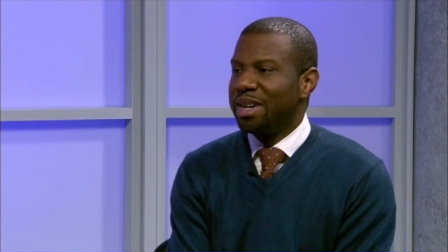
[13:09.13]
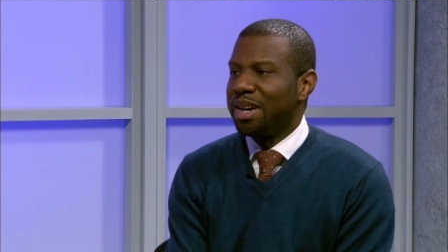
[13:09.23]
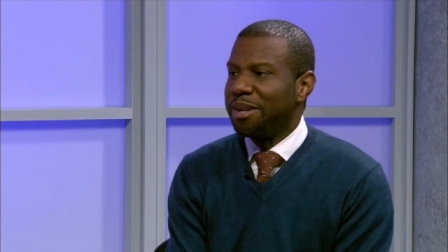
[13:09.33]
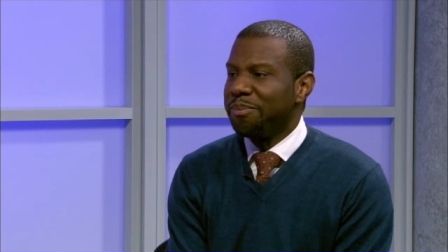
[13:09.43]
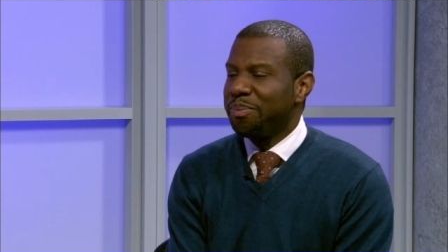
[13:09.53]

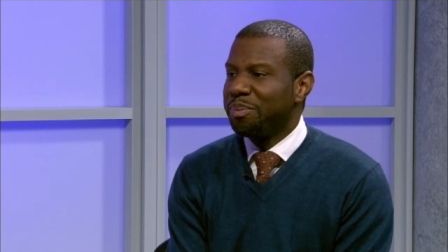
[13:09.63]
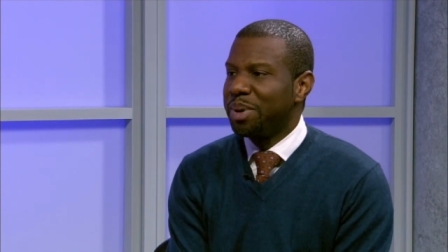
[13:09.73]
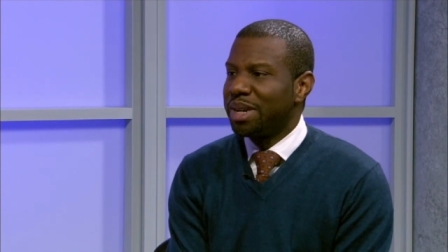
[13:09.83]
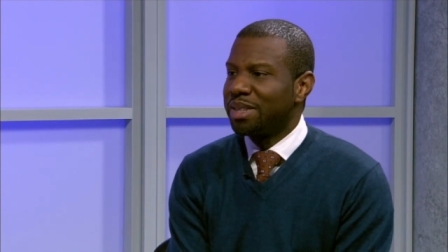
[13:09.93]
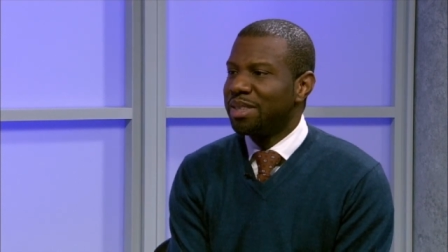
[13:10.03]
Um,
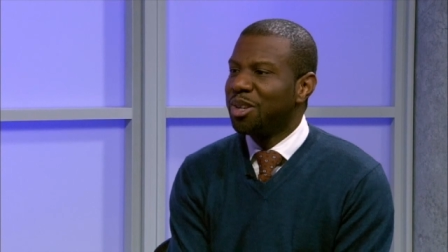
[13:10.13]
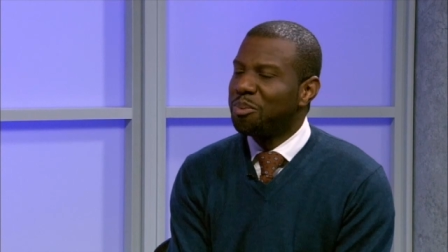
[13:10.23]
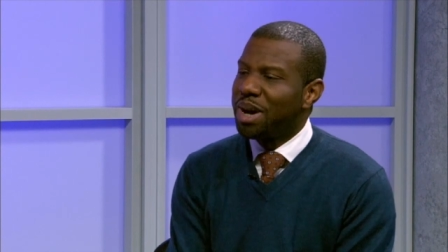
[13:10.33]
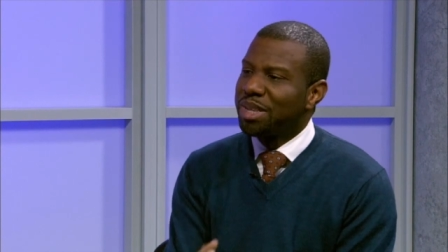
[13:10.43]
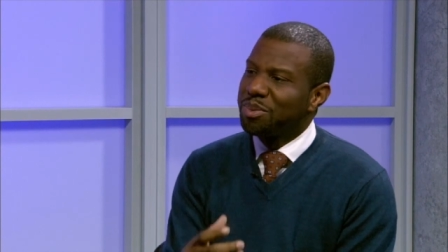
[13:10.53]
but
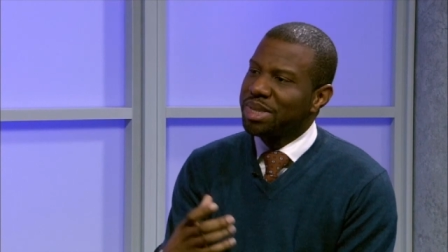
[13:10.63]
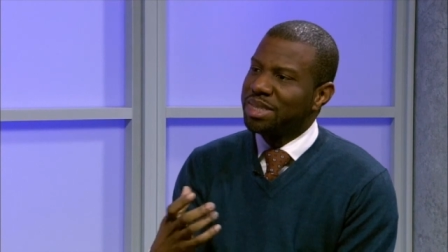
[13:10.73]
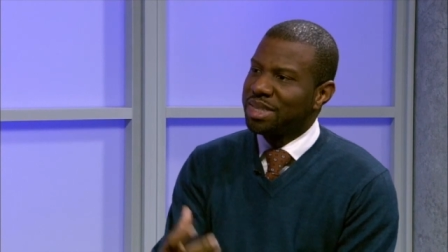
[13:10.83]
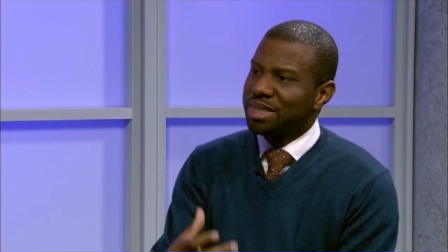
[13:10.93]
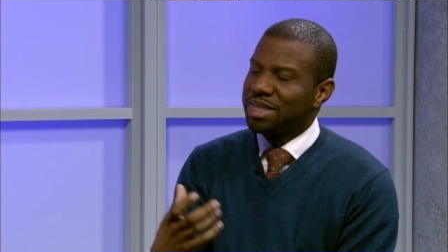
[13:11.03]
nobody really
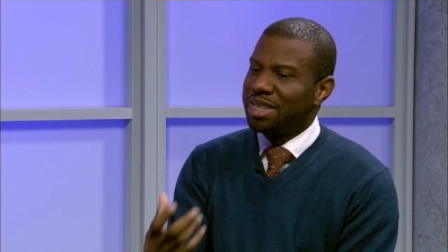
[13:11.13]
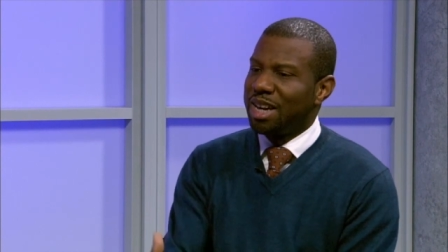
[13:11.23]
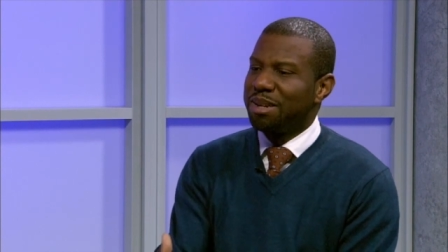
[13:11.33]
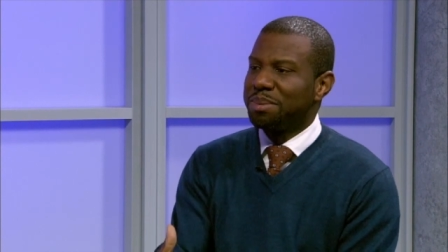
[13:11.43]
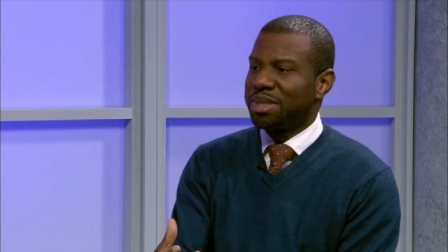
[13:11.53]
took the
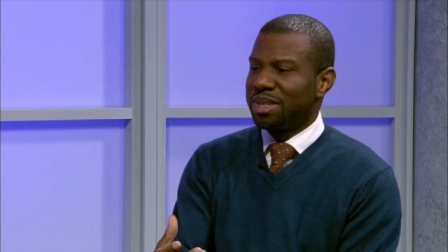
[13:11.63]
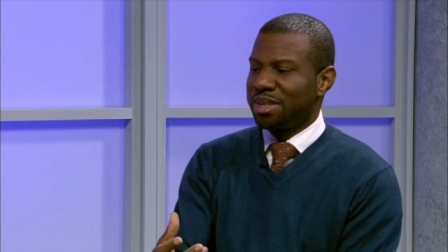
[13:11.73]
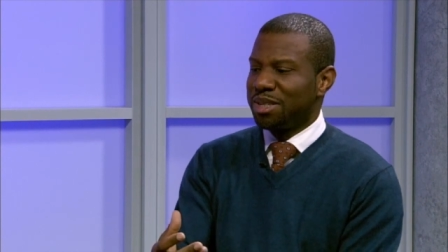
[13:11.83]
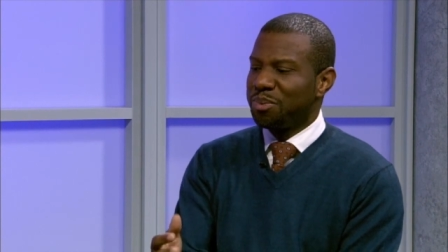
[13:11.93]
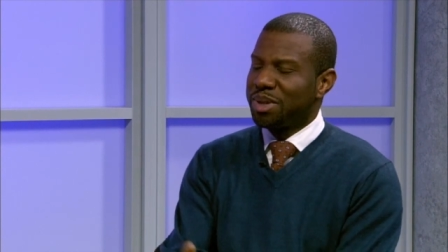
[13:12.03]
time
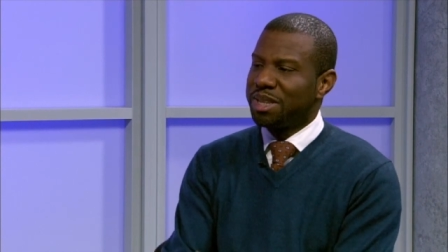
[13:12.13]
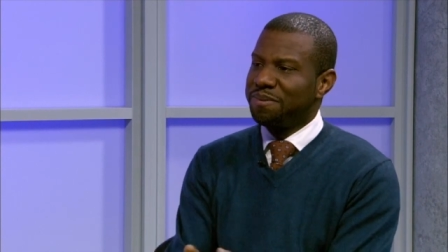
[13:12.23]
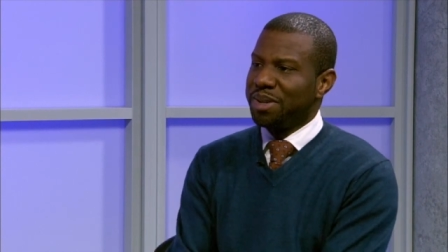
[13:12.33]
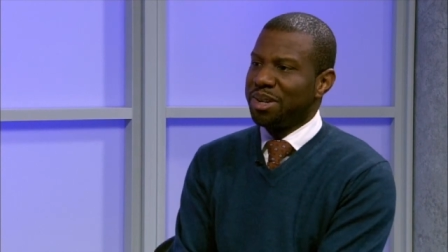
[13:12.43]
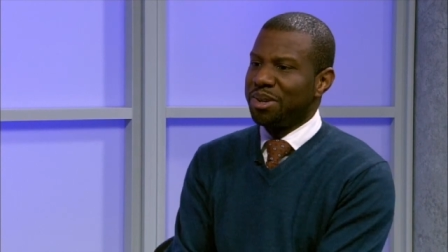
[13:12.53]
to, to really
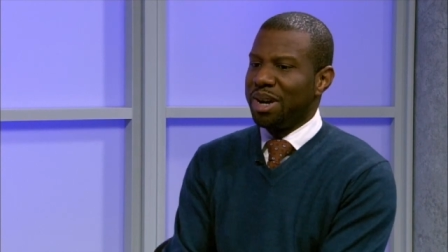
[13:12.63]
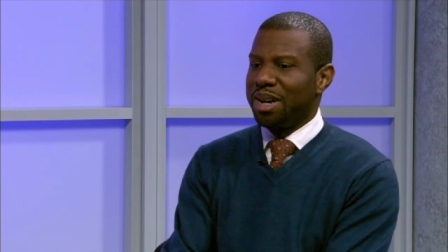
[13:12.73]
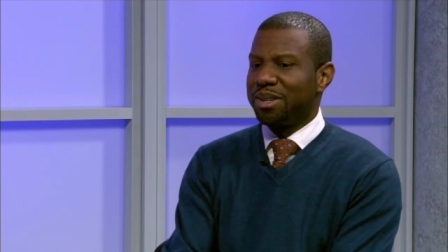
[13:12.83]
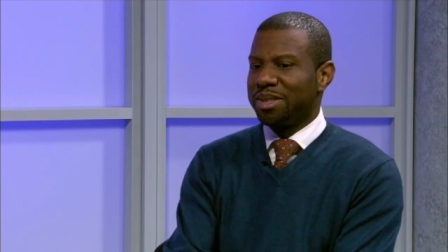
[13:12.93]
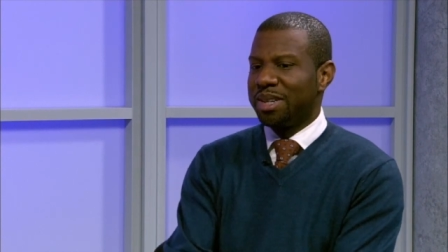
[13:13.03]
figure
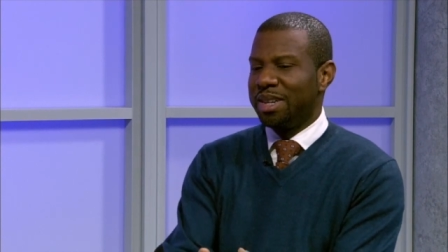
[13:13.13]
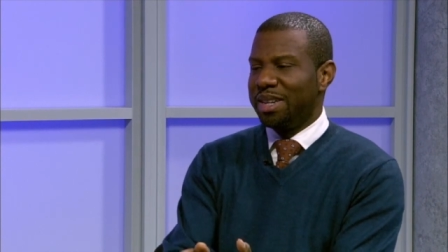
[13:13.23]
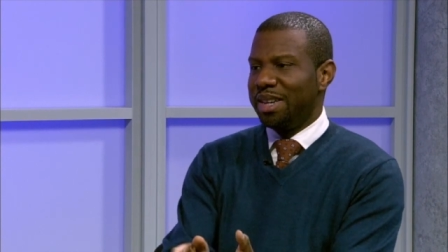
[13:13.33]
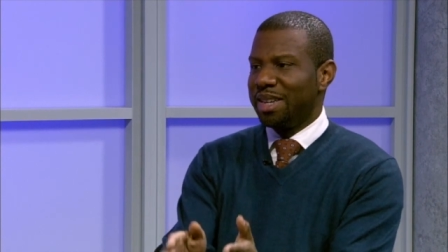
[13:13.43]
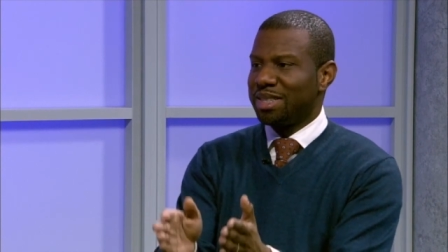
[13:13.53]
out
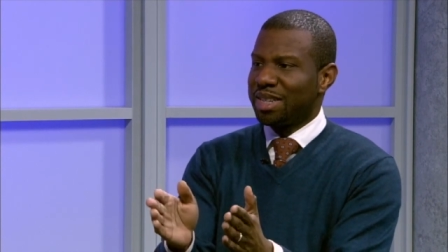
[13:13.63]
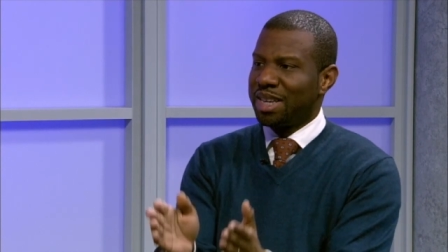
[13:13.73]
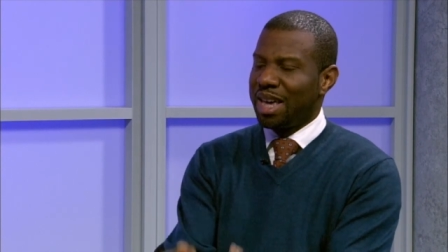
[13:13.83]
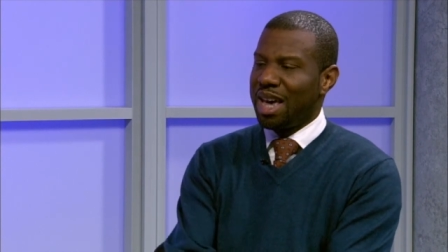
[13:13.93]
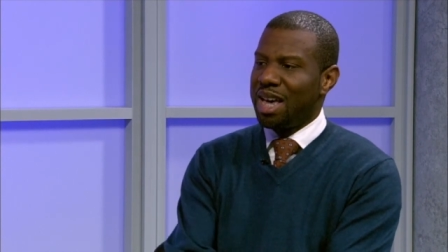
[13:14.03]
is the
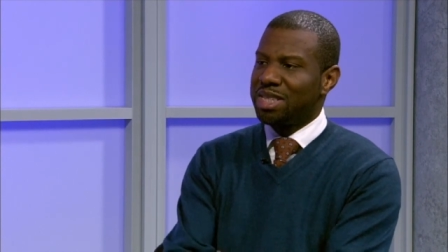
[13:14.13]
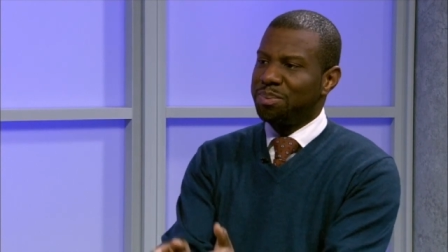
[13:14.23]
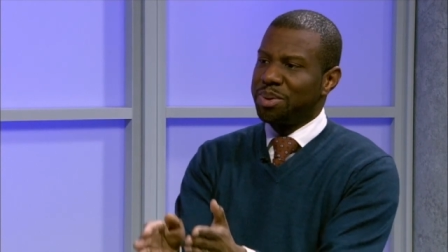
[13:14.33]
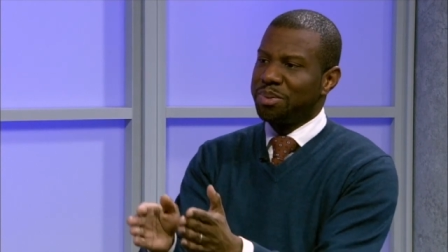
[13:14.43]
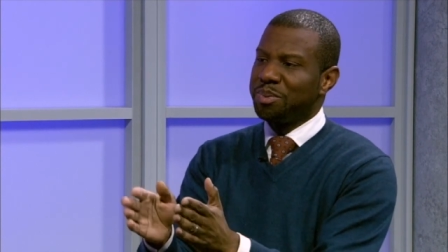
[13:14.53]
gasp
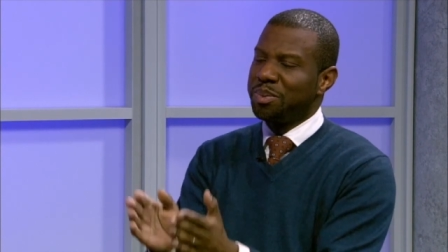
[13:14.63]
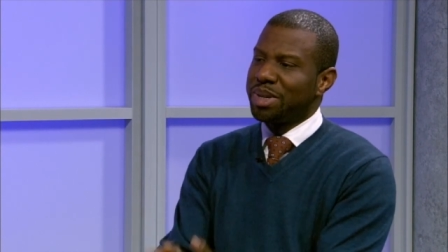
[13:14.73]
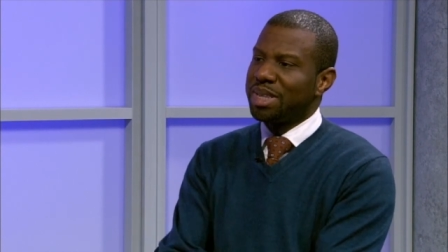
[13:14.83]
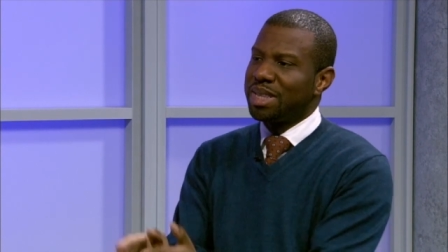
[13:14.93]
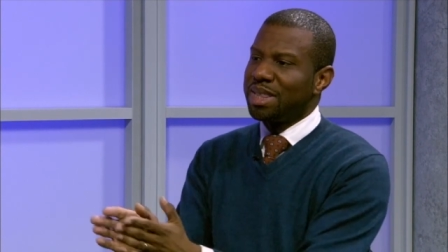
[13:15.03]

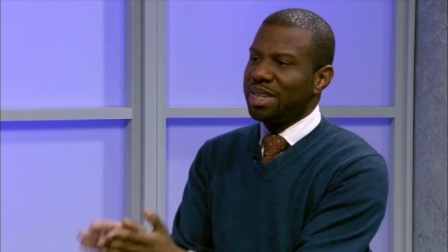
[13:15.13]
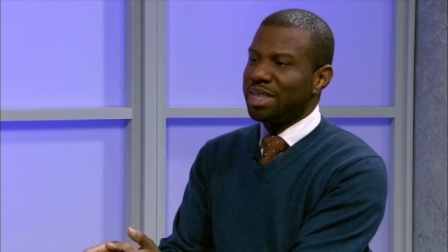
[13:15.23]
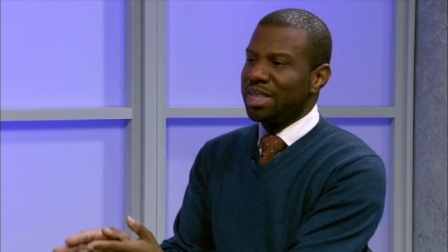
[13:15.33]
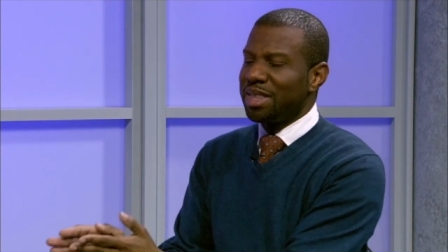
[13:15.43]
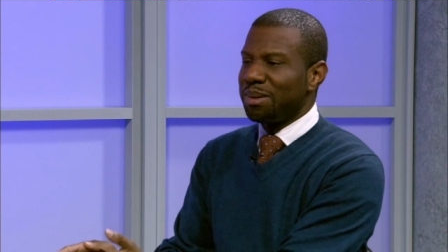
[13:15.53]
really
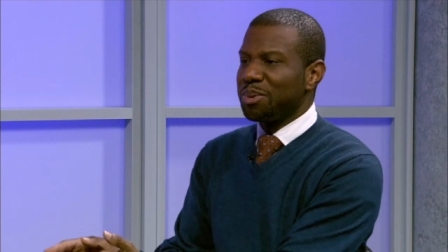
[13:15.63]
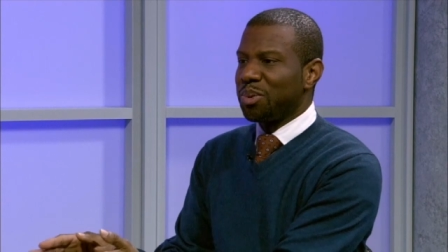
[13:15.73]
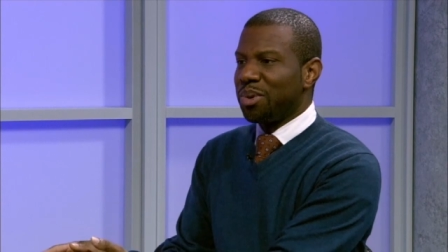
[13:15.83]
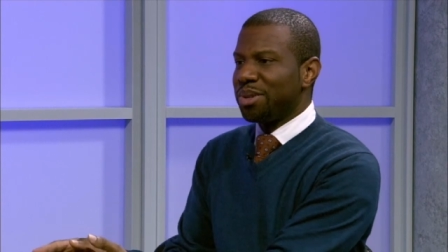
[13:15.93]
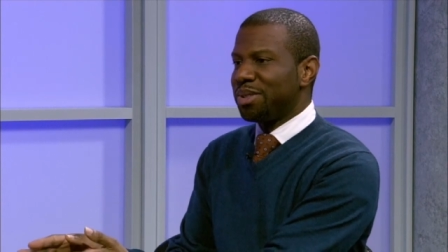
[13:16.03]
leading them
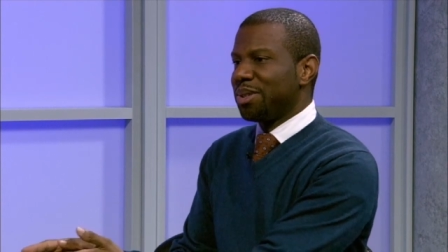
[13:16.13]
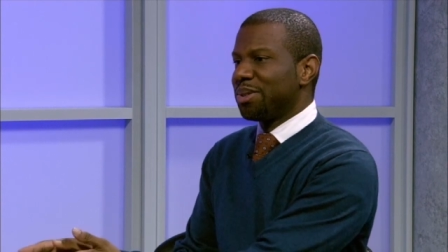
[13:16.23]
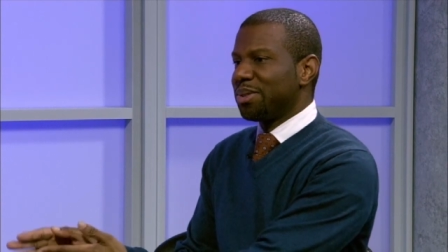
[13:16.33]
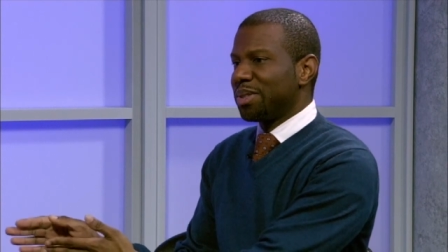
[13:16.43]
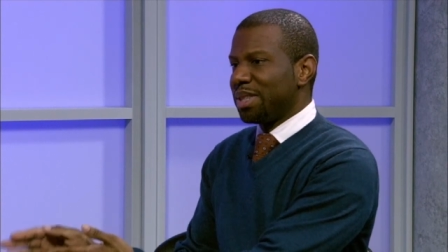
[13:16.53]
towards
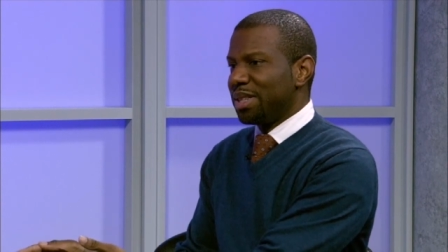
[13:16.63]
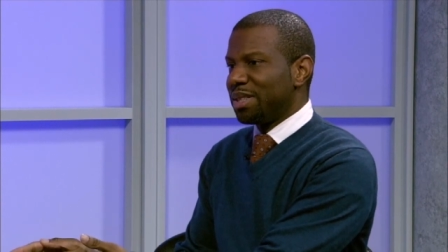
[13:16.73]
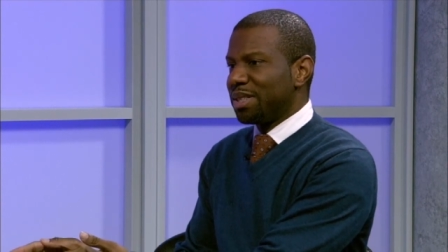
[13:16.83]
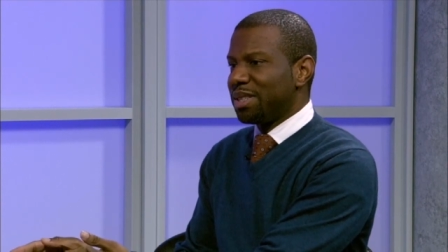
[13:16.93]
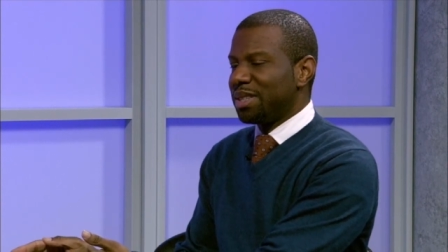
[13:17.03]
social
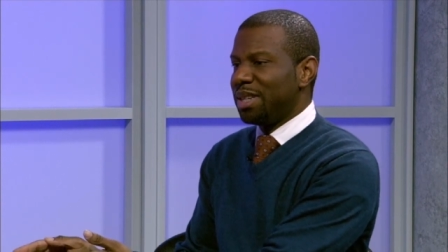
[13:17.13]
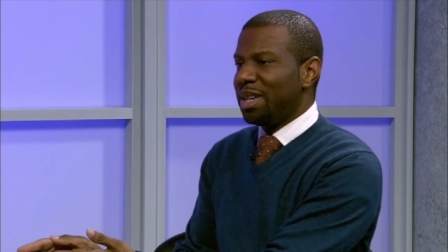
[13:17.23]
change?